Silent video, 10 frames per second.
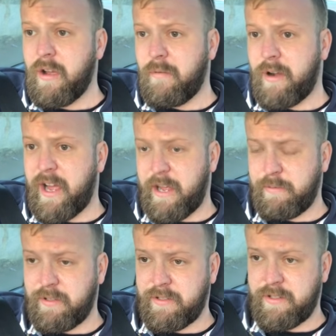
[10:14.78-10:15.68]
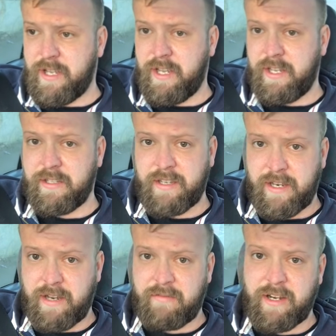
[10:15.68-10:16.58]
what happens is
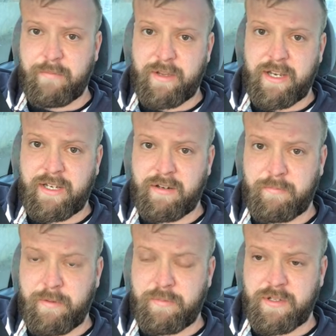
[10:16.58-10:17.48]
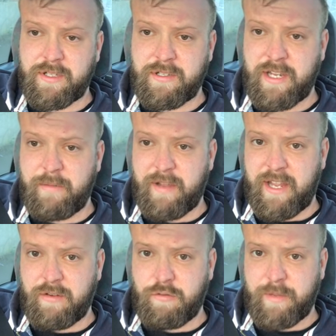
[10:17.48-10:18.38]
then they recommend their dog be put to sleep
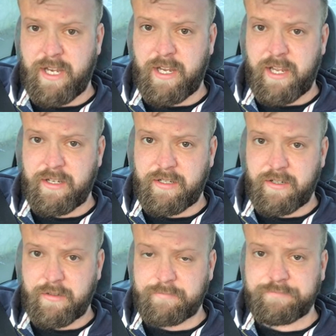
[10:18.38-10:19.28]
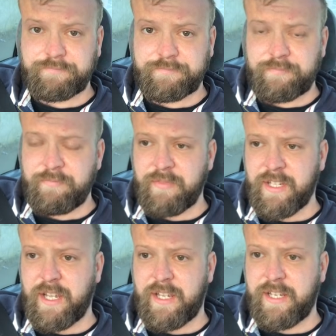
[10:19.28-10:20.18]
and or medicate the dog.
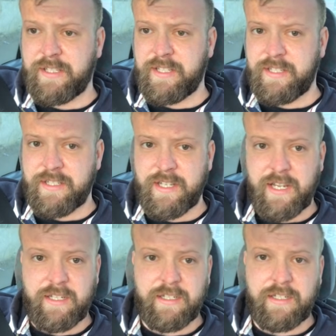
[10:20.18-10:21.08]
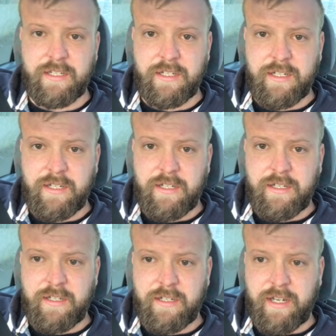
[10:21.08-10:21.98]
Yeah, it's insane,
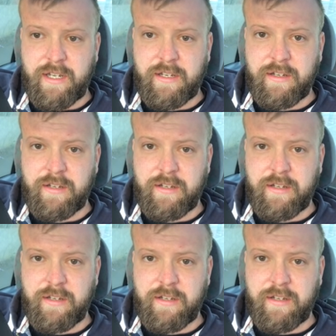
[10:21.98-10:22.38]
yeah?